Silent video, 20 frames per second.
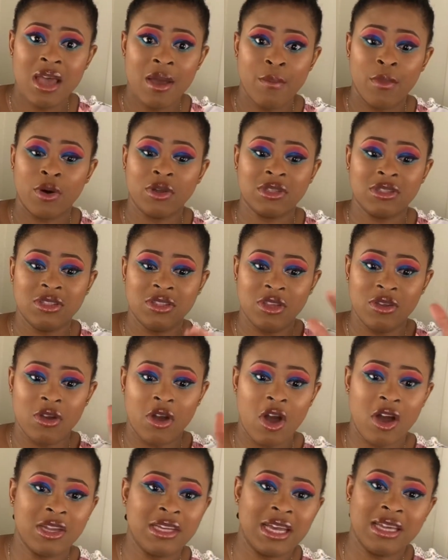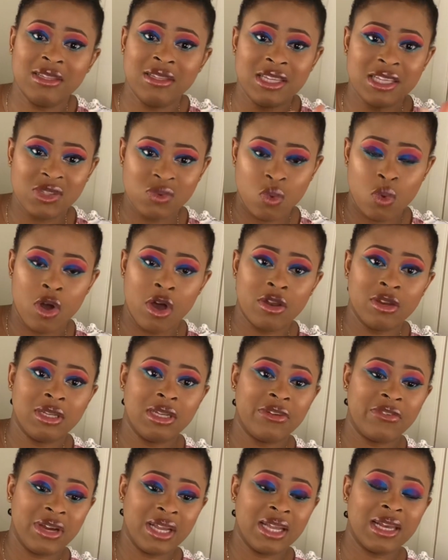But this one, the
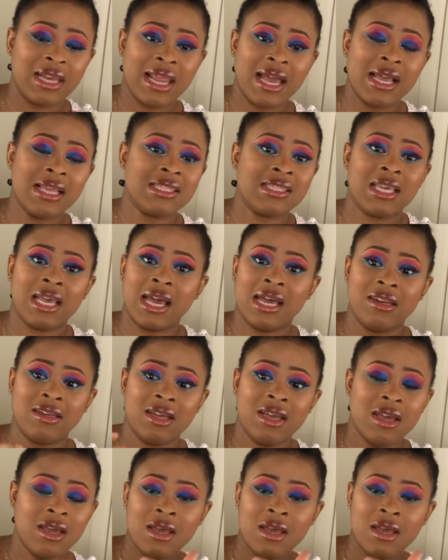ring light, can,